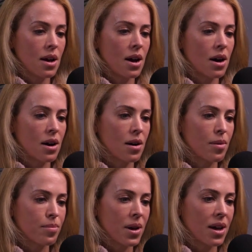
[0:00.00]

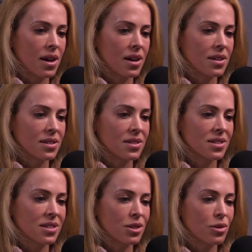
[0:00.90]
Um,
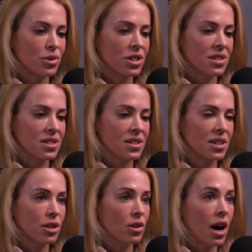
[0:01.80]
and, you know, just
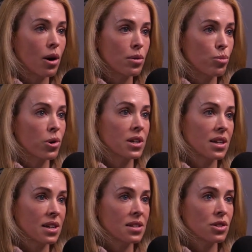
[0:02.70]
hear how important
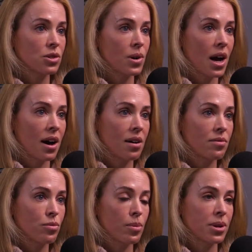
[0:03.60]
it is to
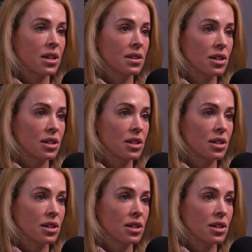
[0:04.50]
have women in